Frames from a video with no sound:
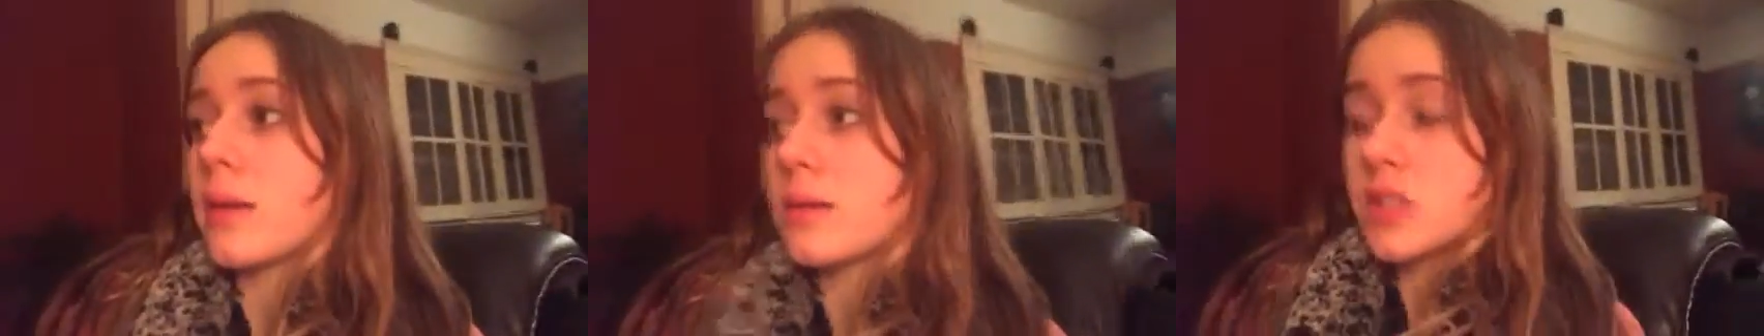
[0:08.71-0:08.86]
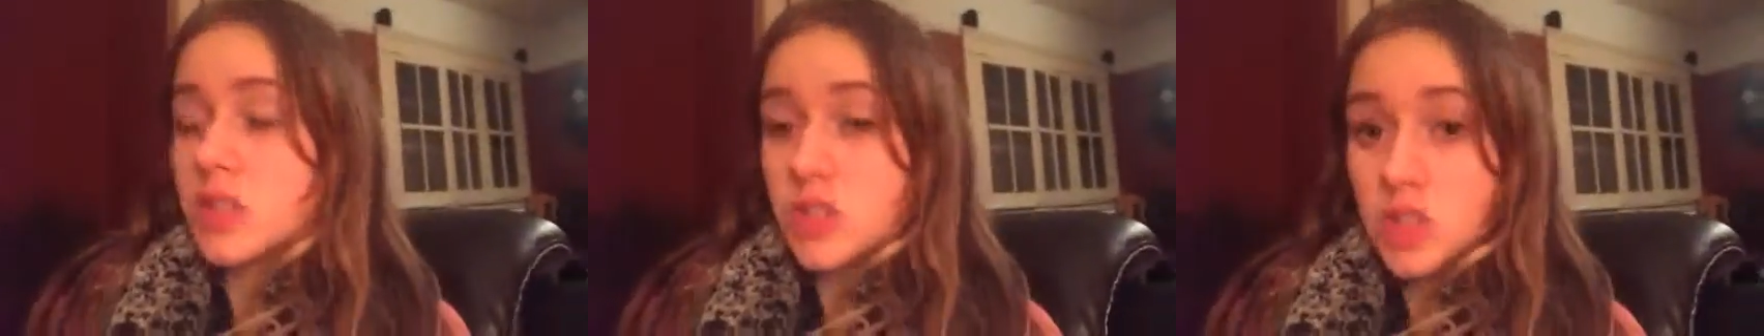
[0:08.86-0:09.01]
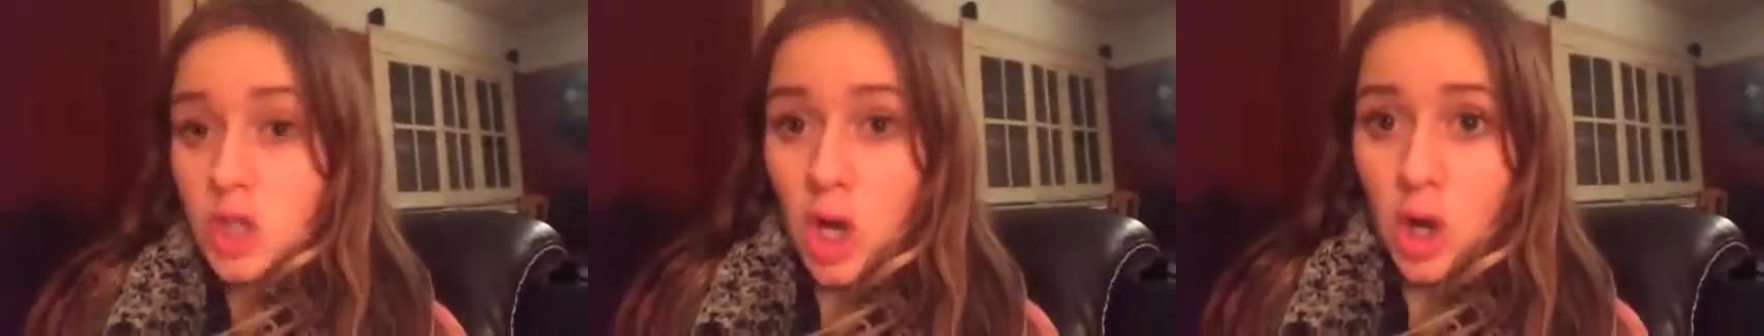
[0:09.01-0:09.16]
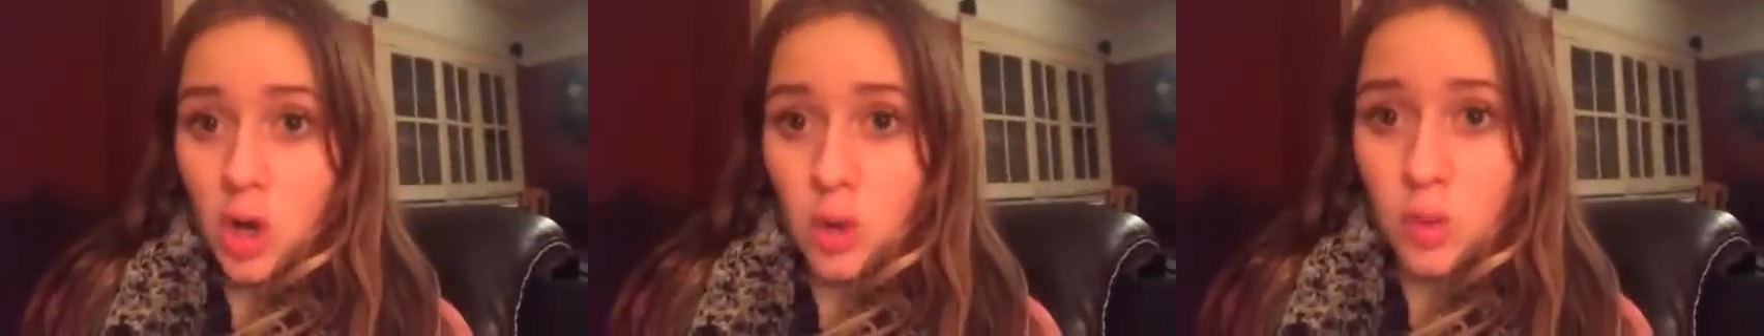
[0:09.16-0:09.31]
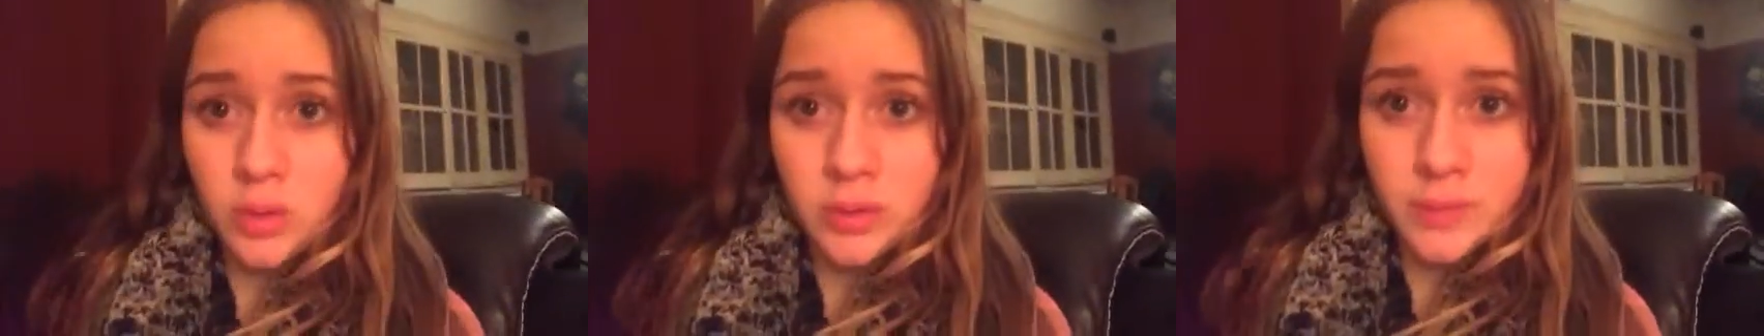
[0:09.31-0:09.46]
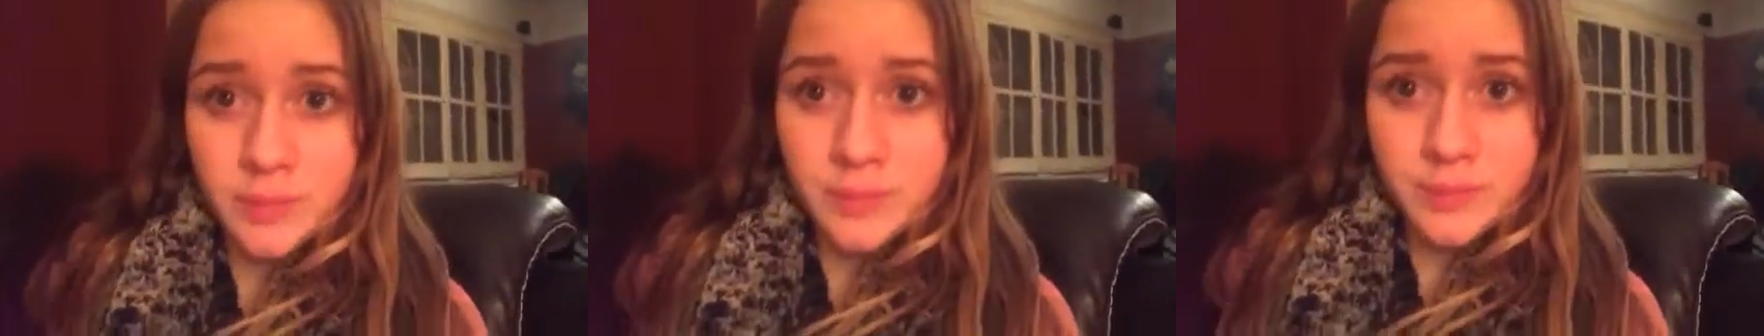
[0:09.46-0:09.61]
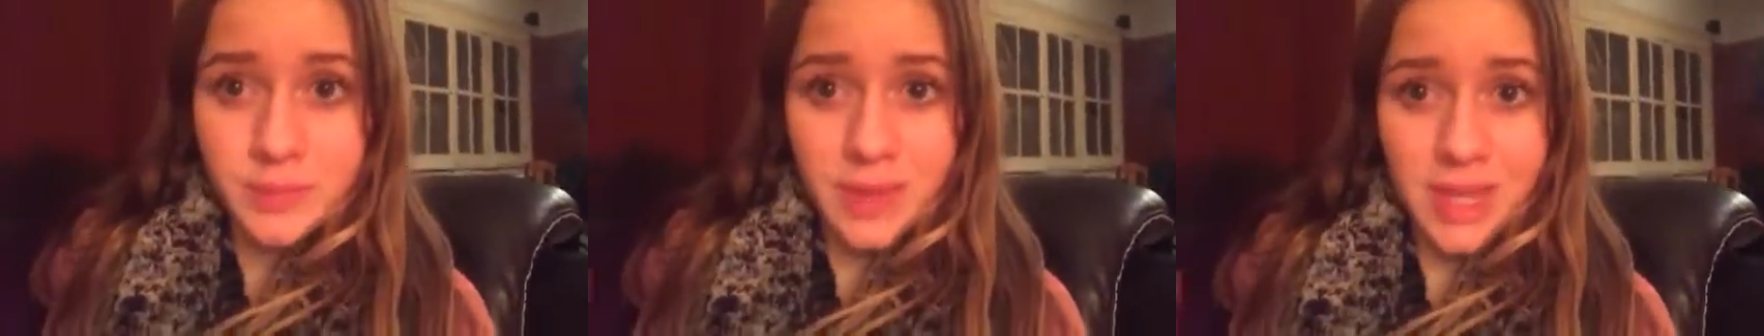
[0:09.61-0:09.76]
So,
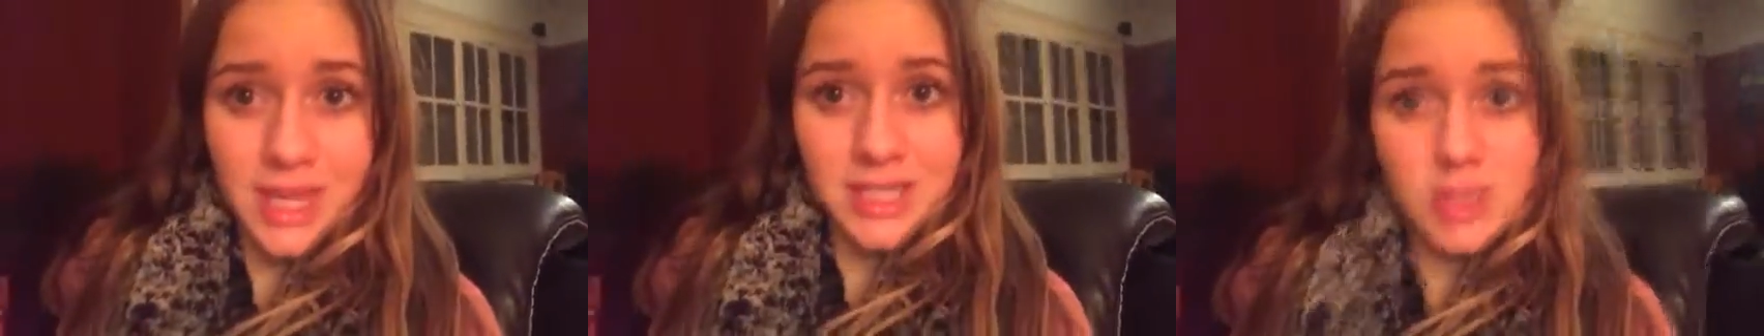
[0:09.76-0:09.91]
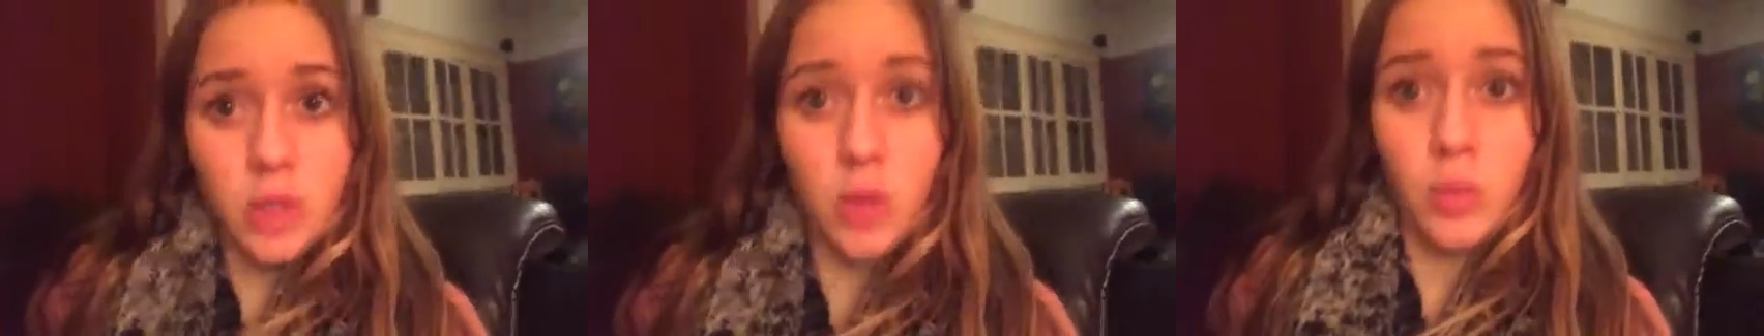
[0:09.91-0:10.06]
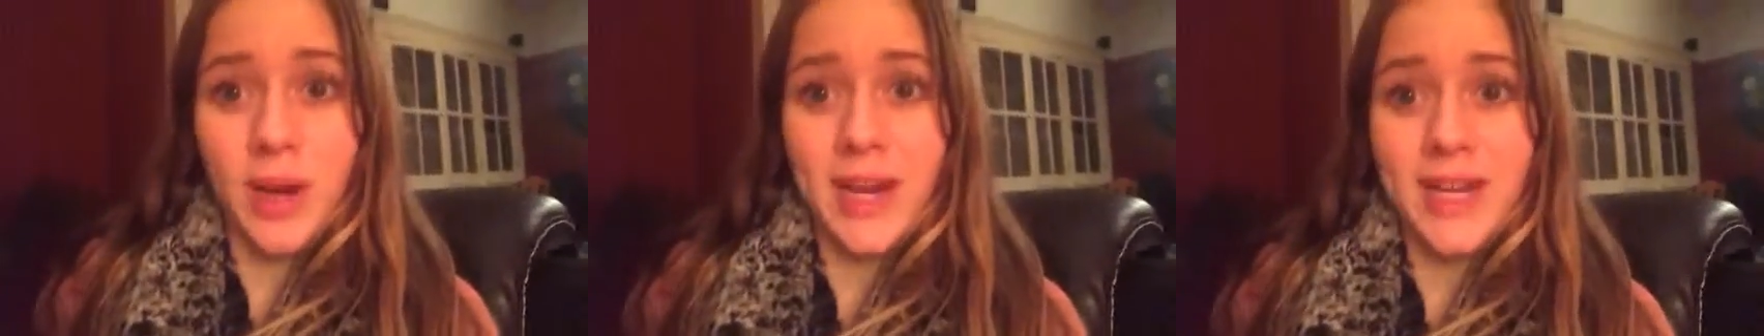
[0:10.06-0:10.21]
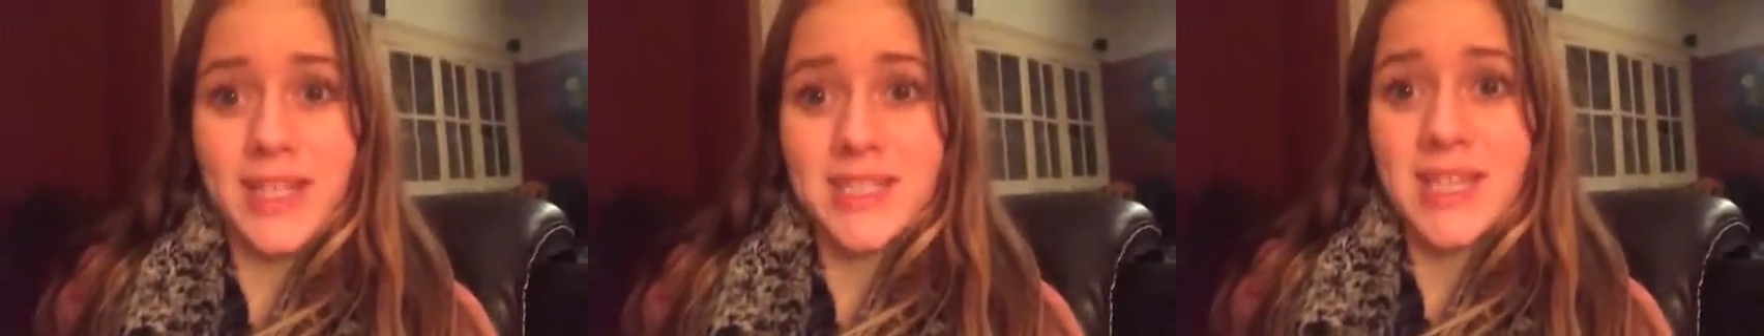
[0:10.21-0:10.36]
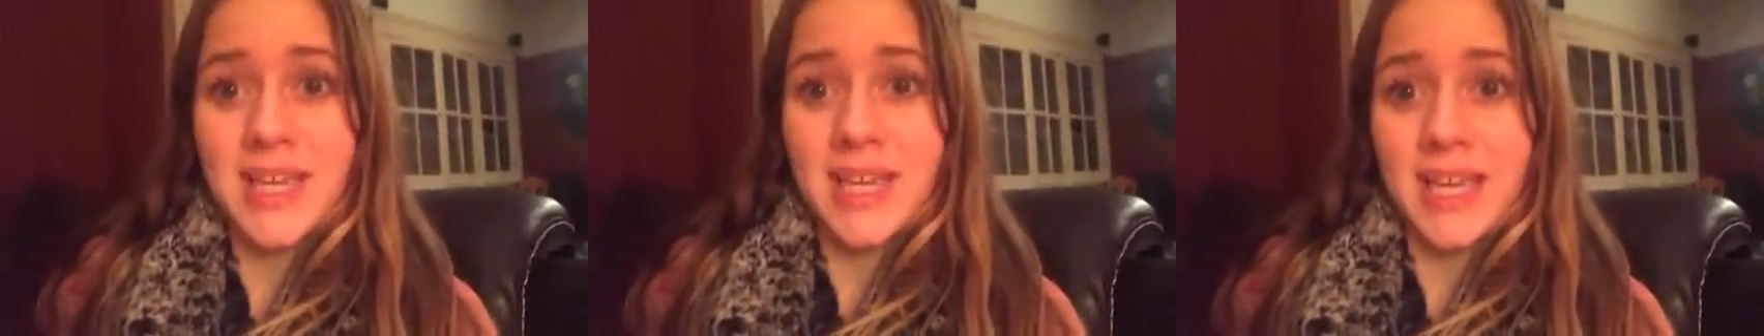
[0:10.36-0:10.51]
it's a race